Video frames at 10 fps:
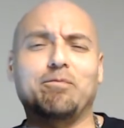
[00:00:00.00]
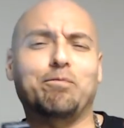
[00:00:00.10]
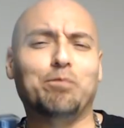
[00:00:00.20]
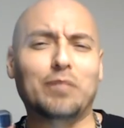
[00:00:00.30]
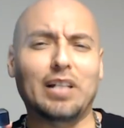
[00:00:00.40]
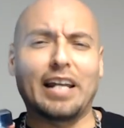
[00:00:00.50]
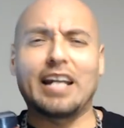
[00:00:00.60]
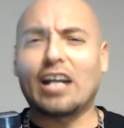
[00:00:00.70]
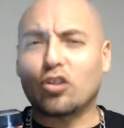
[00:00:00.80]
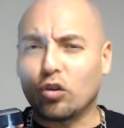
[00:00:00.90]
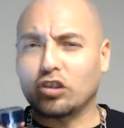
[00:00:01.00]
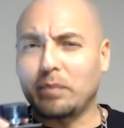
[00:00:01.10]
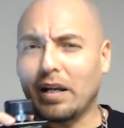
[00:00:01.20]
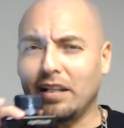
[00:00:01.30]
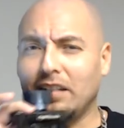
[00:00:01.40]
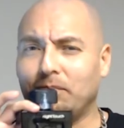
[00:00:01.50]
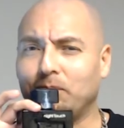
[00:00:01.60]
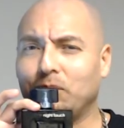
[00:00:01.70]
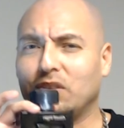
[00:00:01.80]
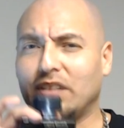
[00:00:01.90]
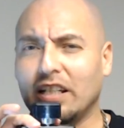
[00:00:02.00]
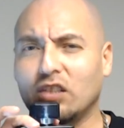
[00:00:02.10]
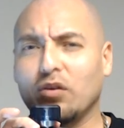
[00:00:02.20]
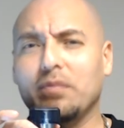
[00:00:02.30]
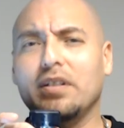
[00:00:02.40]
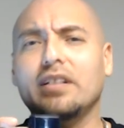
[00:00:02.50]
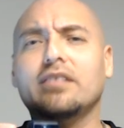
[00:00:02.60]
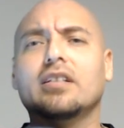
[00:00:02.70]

like natural smelling scents from this.